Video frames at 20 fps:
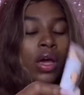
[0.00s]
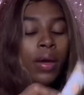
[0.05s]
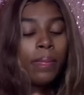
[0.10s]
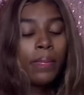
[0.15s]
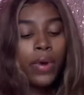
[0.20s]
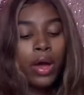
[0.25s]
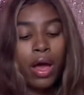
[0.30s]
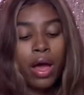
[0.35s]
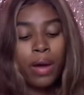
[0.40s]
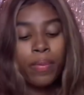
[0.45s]

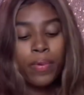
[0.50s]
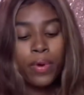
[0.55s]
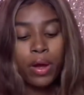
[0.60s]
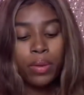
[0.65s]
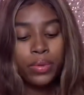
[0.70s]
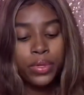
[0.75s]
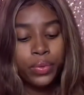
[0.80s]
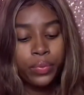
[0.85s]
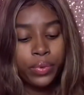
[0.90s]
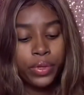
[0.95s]
But I
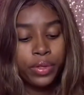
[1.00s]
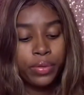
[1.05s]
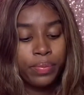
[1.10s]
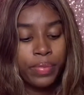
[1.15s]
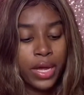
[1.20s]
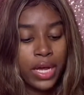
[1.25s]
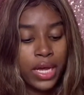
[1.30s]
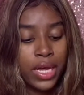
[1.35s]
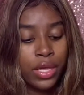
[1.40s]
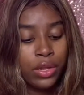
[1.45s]
probably will
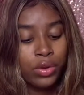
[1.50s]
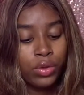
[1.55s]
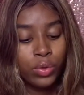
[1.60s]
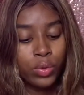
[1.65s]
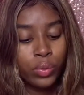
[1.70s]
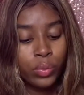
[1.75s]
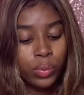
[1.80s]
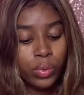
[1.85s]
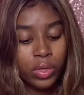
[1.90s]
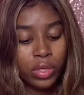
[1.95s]
buy a
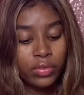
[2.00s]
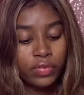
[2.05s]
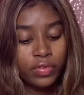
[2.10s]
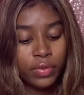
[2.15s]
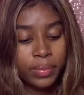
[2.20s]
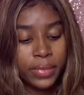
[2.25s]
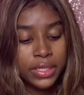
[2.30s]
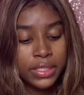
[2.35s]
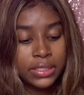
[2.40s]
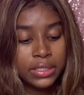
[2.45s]
new one for
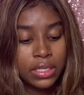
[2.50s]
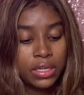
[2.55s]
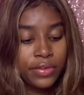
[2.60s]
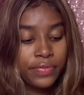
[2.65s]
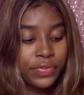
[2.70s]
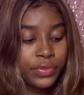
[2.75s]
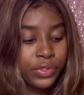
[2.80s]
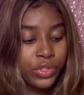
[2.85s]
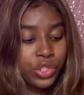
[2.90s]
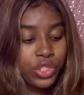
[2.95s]

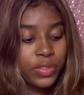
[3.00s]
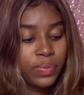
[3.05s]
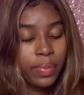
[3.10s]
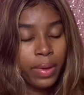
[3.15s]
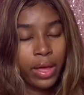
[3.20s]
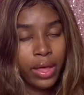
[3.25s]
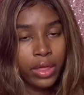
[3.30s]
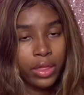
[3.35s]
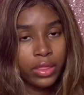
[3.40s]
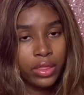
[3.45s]
myself, or just
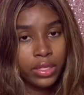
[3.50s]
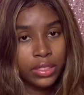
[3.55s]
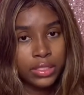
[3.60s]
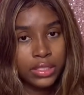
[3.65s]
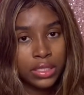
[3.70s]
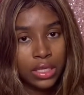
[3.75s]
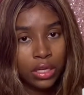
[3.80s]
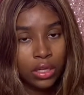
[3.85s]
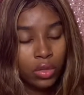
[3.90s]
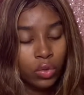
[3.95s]
buy the
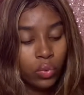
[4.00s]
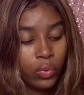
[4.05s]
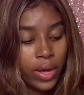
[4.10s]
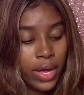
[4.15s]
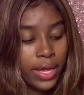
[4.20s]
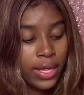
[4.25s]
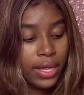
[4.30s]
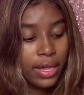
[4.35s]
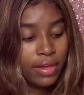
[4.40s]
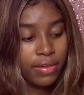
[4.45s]
single
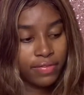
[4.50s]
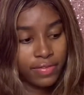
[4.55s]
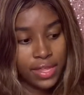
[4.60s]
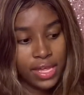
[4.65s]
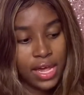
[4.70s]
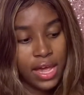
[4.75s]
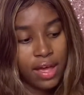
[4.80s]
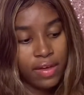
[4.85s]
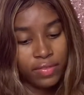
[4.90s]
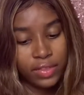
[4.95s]
white if
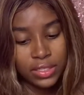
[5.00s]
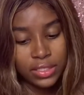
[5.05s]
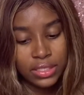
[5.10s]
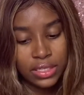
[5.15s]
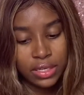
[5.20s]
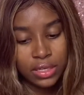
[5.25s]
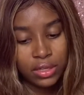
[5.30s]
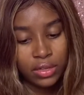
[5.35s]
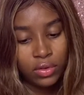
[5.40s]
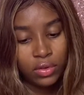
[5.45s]
they have the
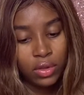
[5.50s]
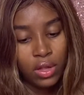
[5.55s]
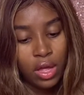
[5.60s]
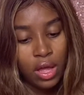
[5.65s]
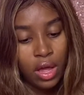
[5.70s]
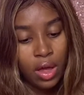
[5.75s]
single.